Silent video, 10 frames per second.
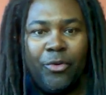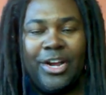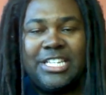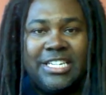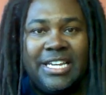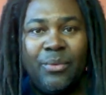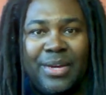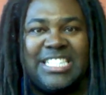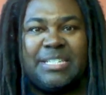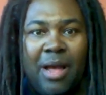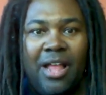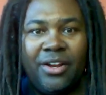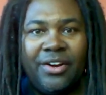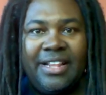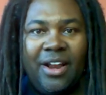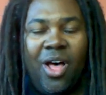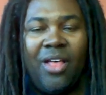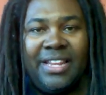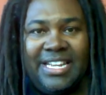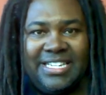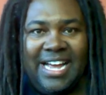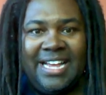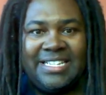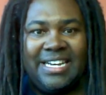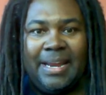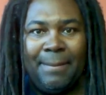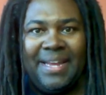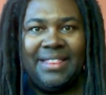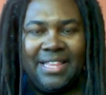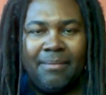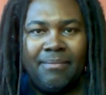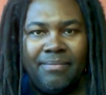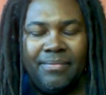Gracie was smaller than all of these guys, and he beat them.